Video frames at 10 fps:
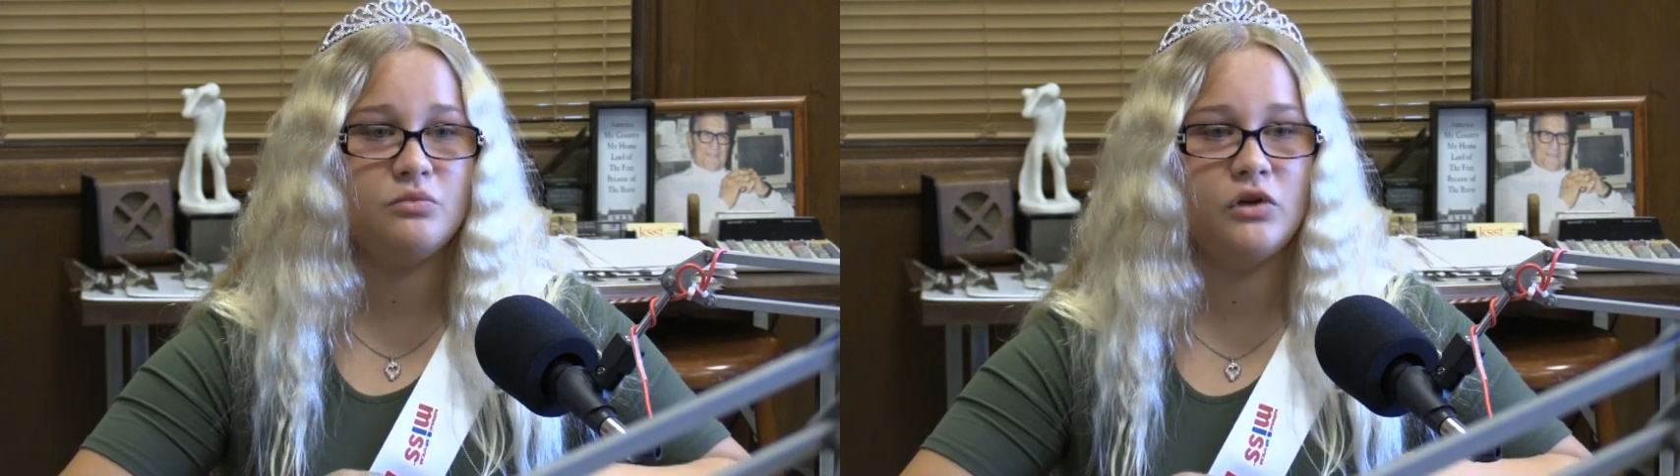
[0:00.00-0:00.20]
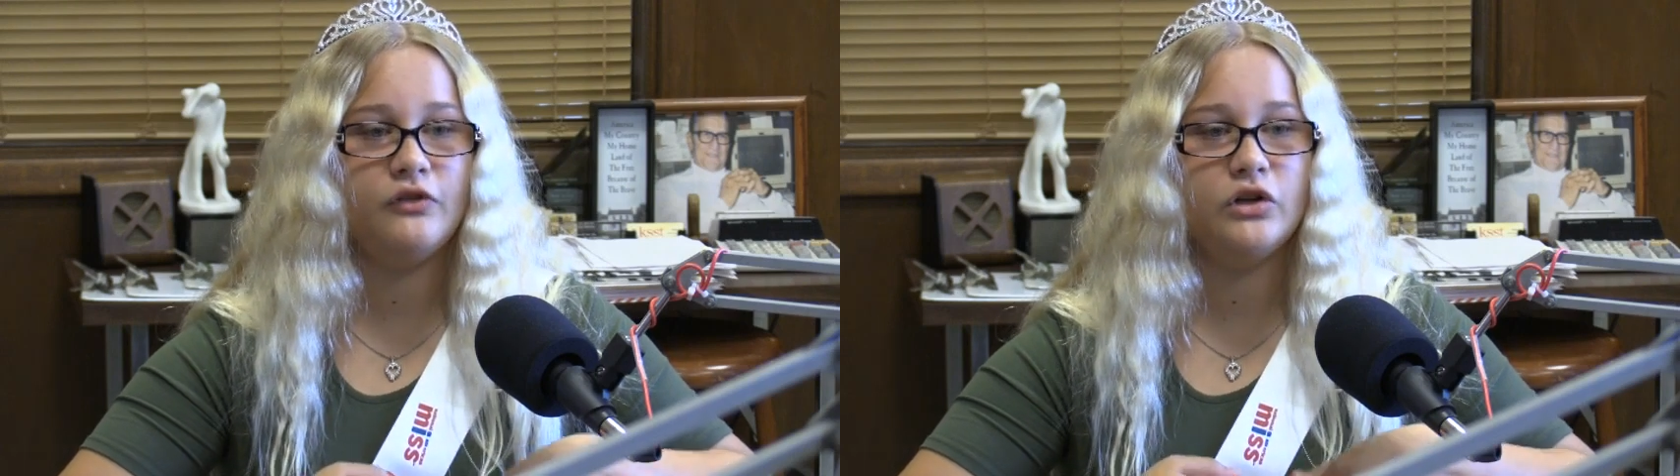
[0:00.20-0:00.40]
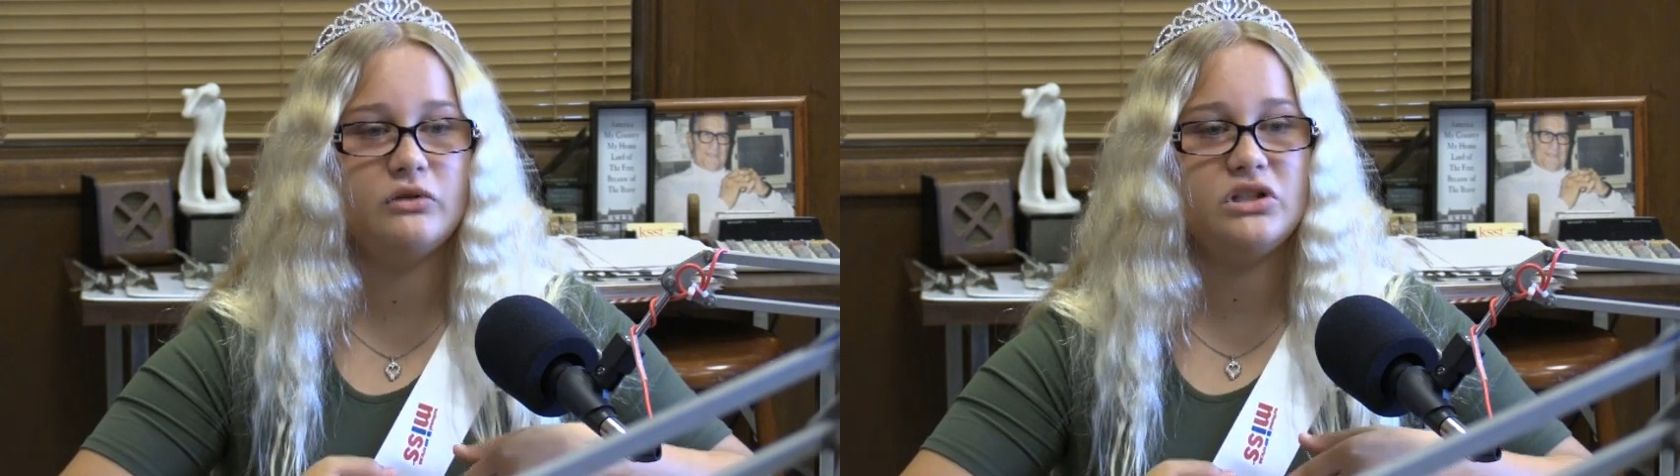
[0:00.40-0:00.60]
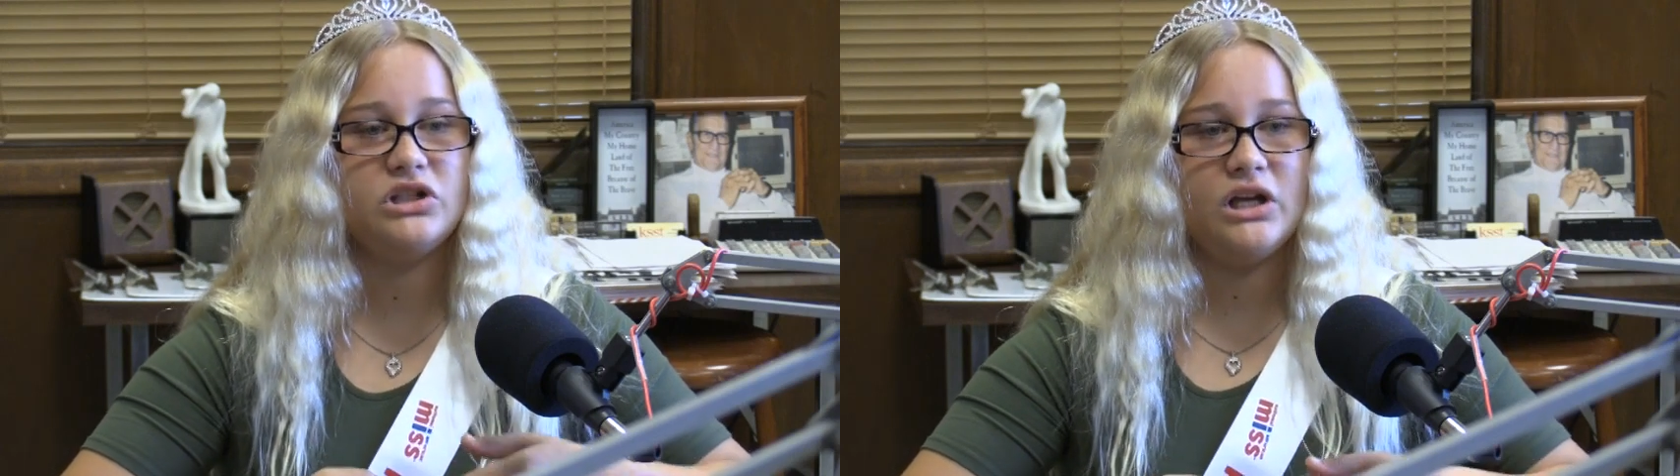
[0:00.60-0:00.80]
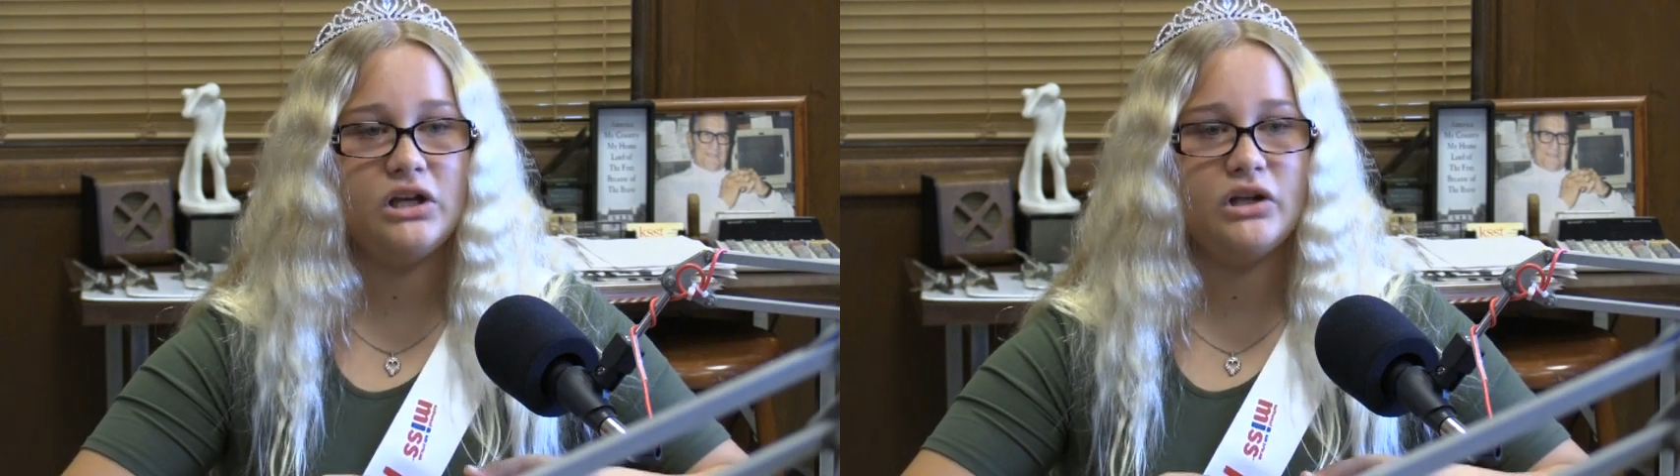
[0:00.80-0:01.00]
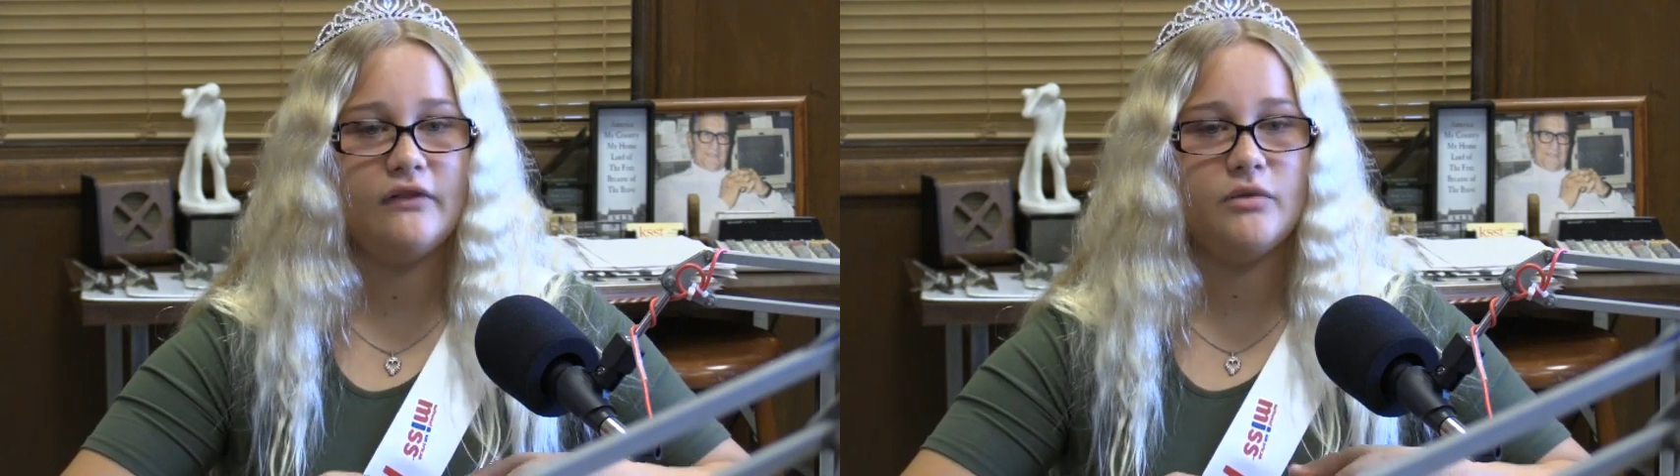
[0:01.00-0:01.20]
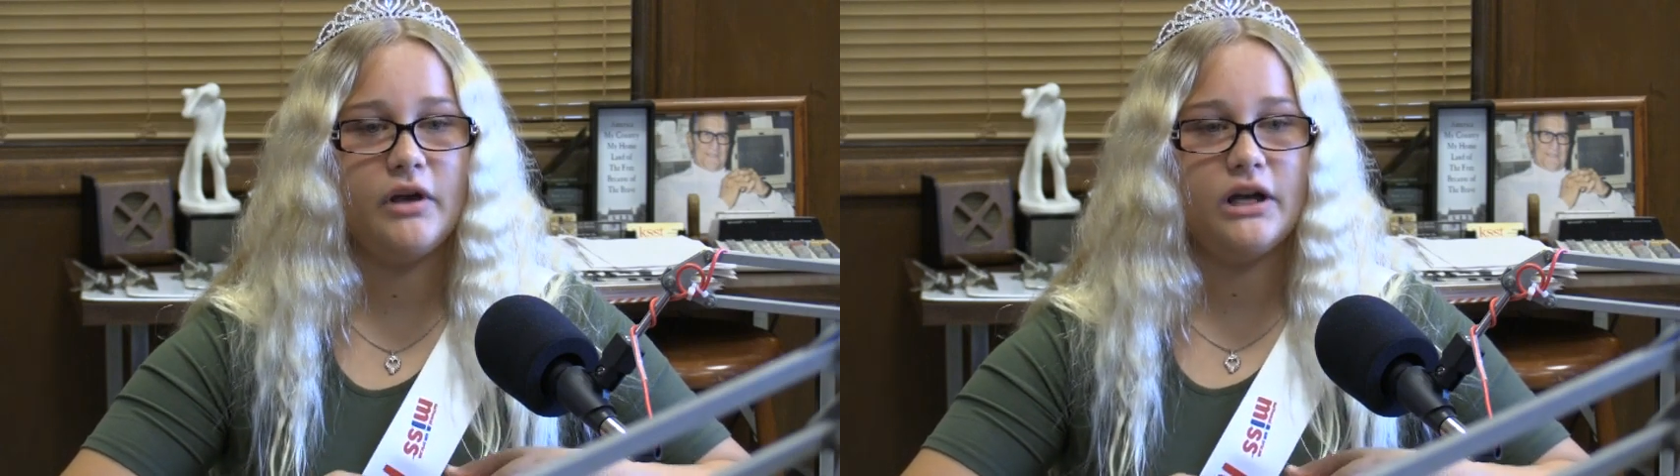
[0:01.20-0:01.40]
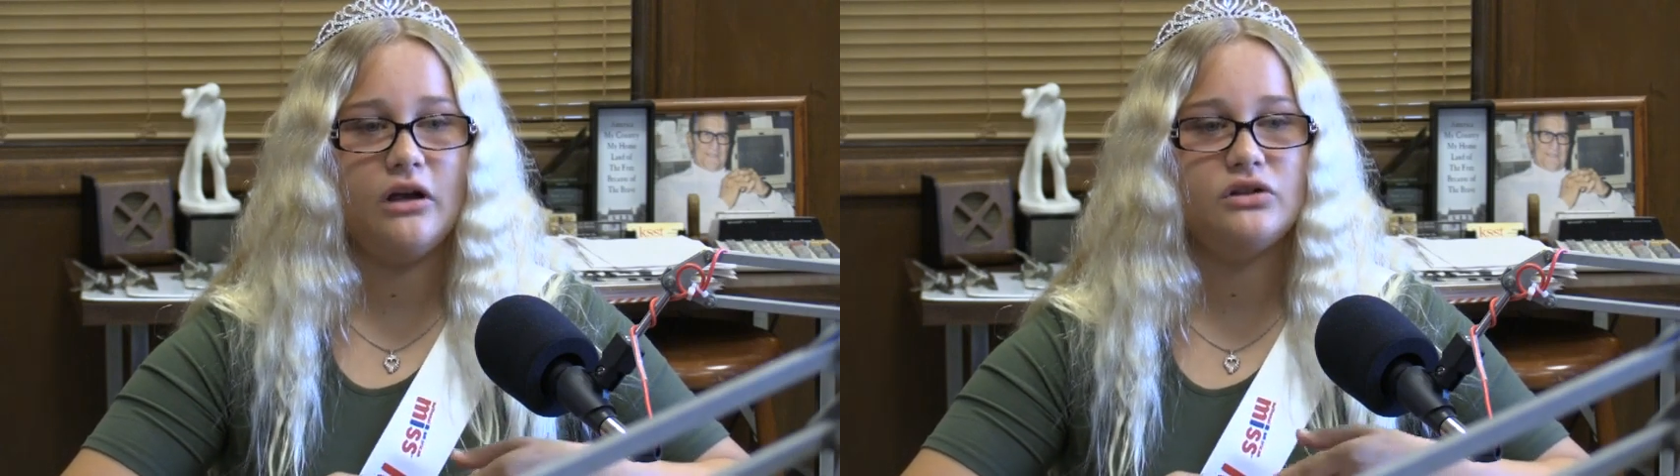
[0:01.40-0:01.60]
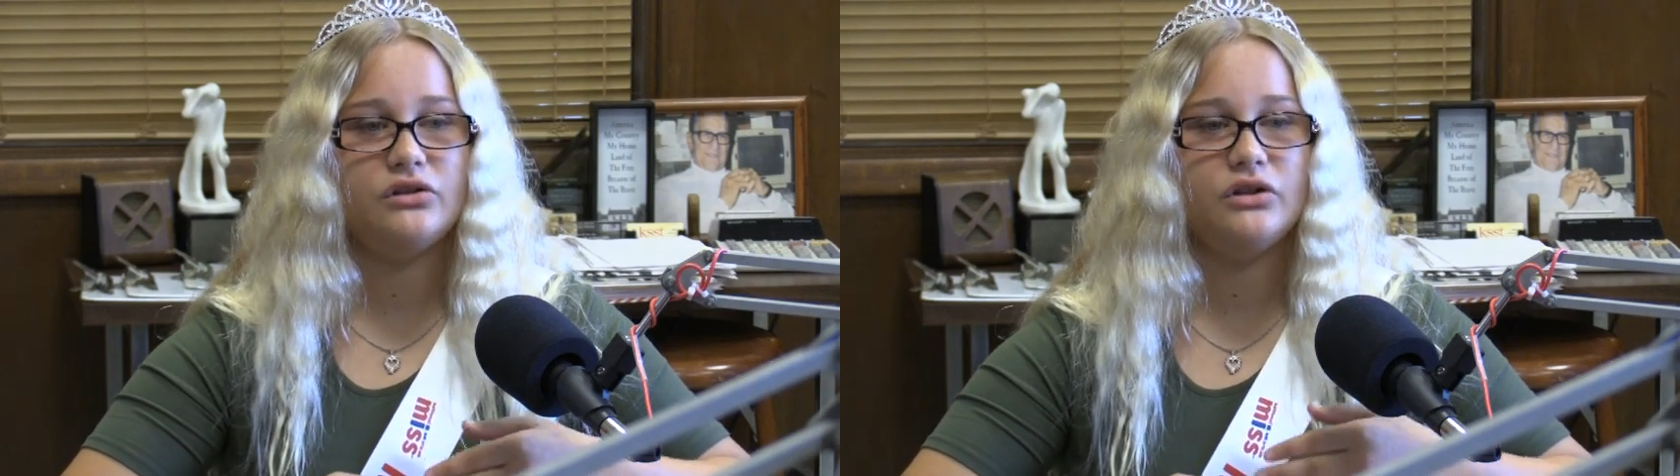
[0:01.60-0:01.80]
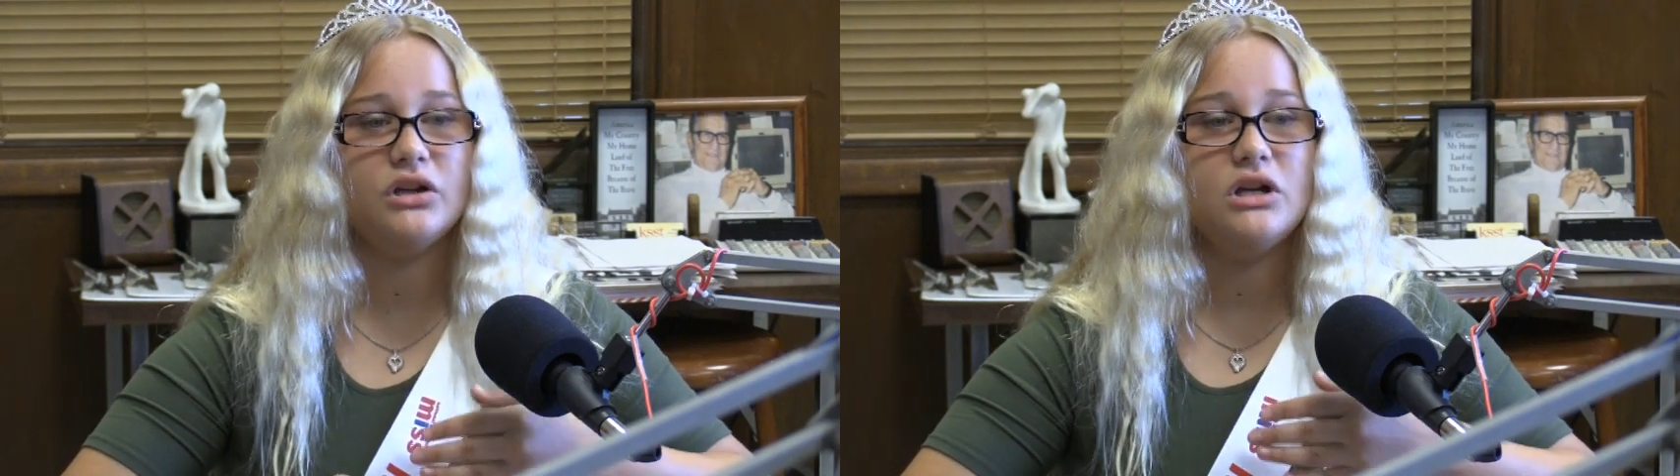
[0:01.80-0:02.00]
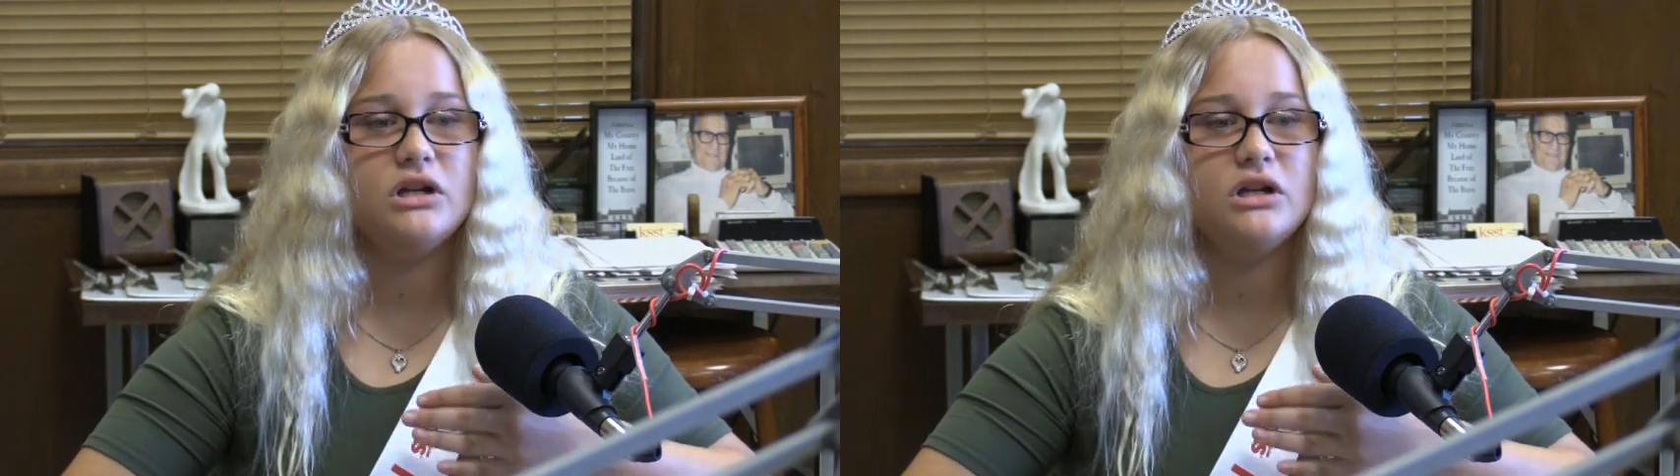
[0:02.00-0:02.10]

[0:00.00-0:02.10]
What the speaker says: But if you do it check, you have to make it out to the